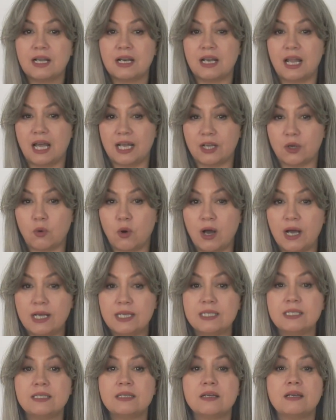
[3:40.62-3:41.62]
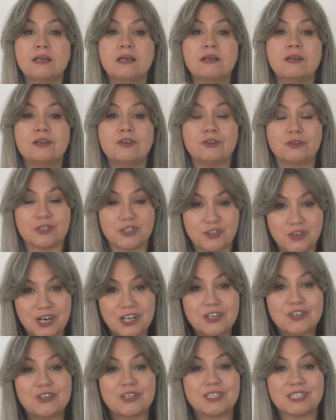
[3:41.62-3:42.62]
Likewise, your
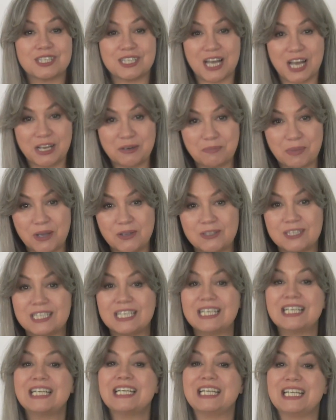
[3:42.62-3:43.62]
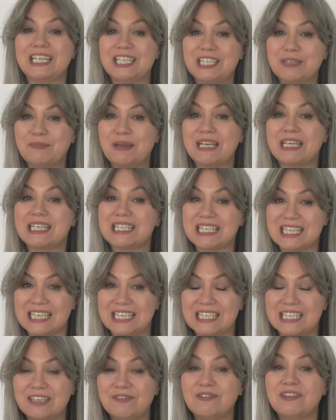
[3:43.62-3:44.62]
structure and signposting need to make it
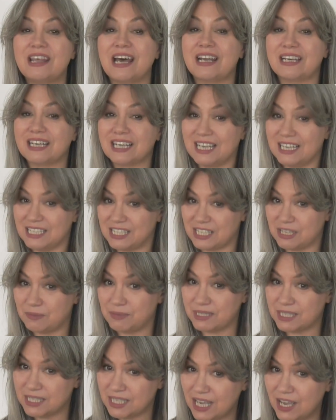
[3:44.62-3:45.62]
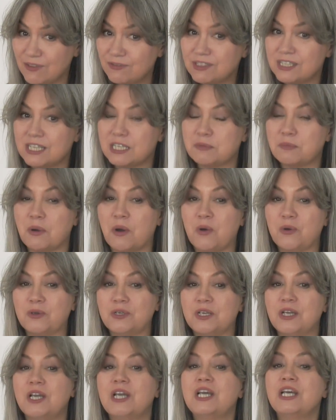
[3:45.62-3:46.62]
easy for that customer services board
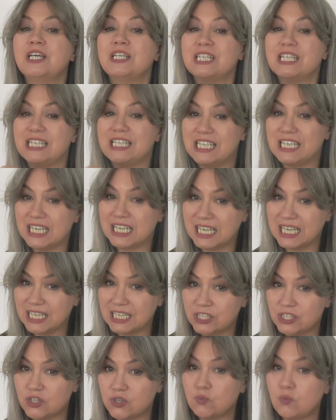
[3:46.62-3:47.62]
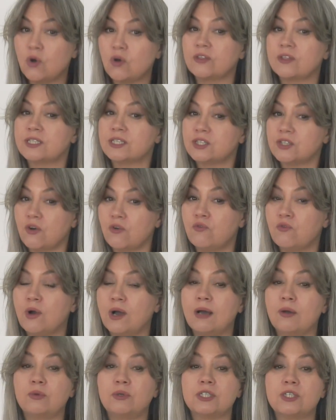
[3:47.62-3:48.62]
to dig into what the
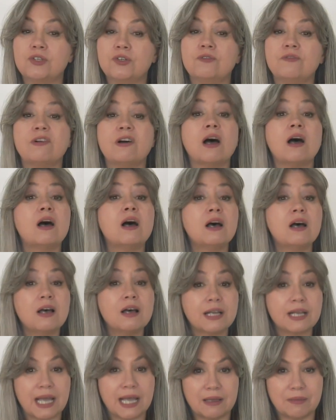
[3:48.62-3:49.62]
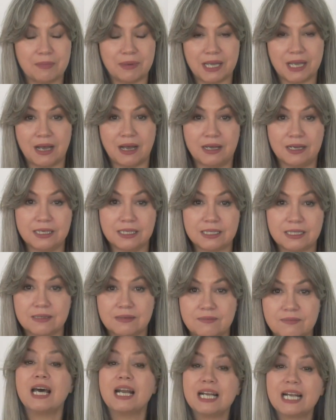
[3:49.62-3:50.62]
software will do for her KPIs.
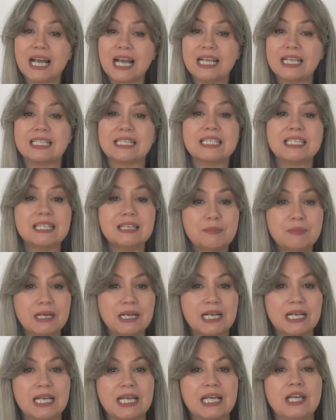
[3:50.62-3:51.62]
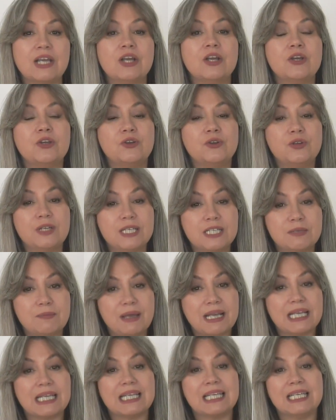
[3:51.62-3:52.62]
And again, similarly, you need to
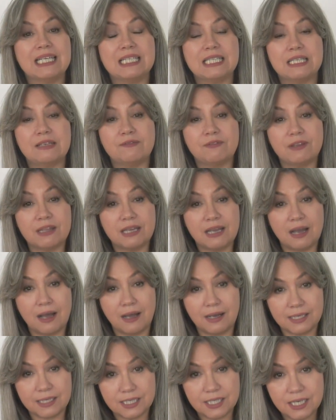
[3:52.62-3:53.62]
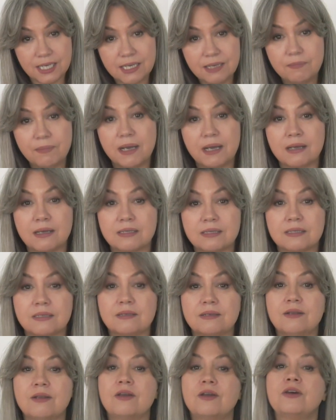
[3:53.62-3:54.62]
make it easy for the IT
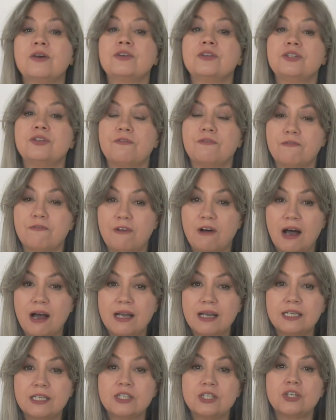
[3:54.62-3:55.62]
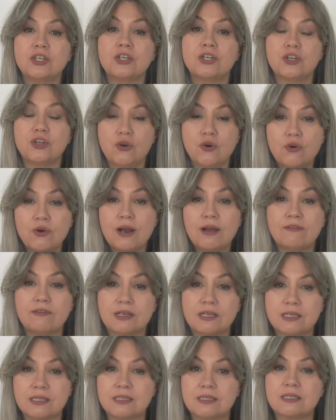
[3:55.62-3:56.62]
person to find your
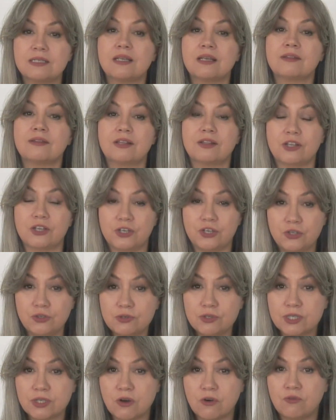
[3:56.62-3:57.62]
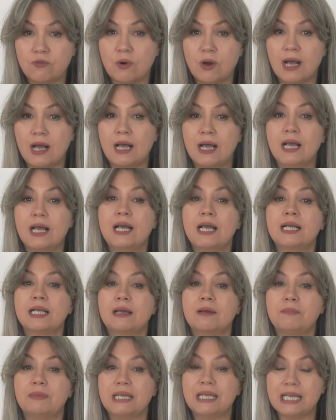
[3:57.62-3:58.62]
evidence that the new software
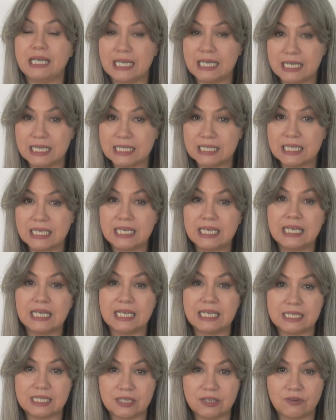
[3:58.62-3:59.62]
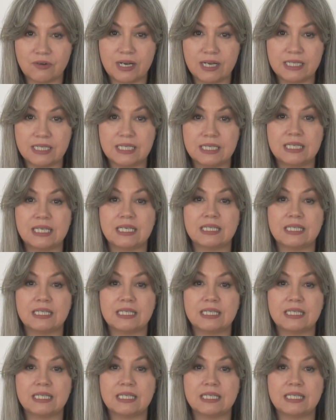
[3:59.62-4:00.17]
can be easily integrated